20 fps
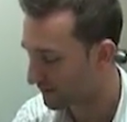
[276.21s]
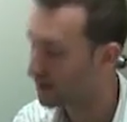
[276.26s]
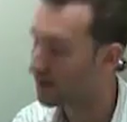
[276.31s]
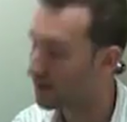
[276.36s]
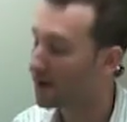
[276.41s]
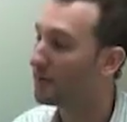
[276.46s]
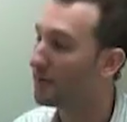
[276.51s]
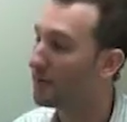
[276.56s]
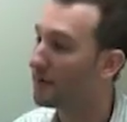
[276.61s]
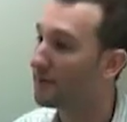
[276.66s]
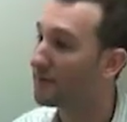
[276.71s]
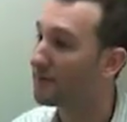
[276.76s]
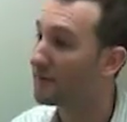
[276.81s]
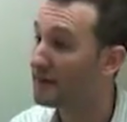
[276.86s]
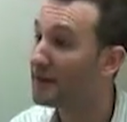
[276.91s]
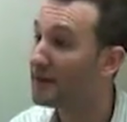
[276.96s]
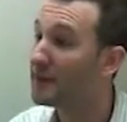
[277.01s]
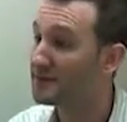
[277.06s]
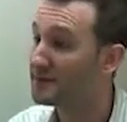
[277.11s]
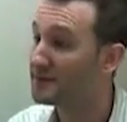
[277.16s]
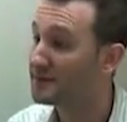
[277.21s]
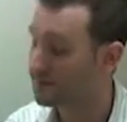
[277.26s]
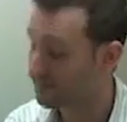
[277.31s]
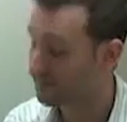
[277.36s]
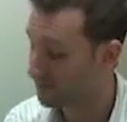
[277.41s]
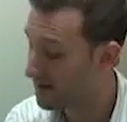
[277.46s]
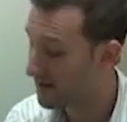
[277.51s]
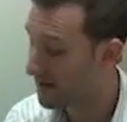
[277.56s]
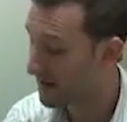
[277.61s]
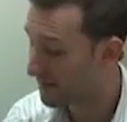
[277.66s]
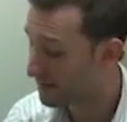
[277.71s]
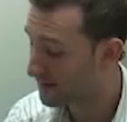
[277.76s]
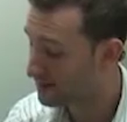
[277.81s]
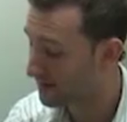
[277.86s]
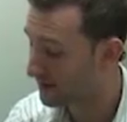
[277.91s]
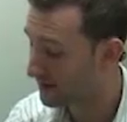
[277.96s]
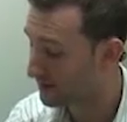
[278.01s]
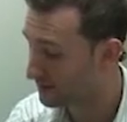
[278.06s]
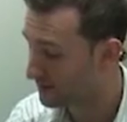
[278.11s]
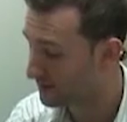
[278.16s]
couple helpful tips
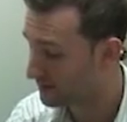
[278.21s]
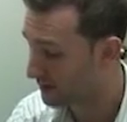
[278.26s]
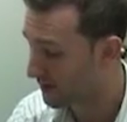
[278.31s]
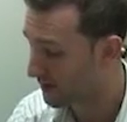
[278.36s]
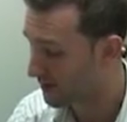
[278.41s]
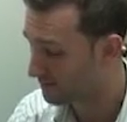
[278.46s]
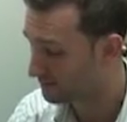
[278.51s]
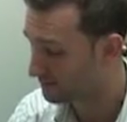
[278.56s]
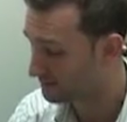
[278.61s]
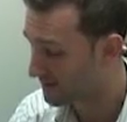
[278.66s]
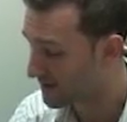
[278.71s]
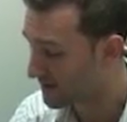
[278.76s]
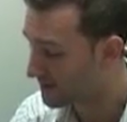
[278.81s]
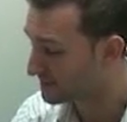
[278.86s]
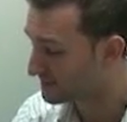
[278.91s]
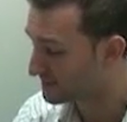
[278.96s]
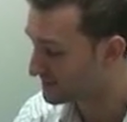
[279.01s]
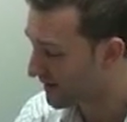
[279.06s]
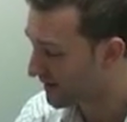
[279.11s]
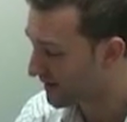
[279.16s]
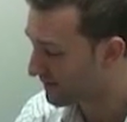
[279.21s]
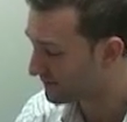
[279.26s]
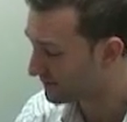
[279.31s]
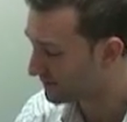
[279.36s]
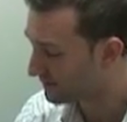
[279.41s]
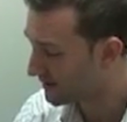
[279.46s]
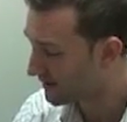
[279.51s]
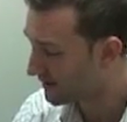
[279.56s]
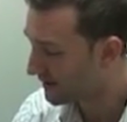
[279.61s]
to help you keep them safe.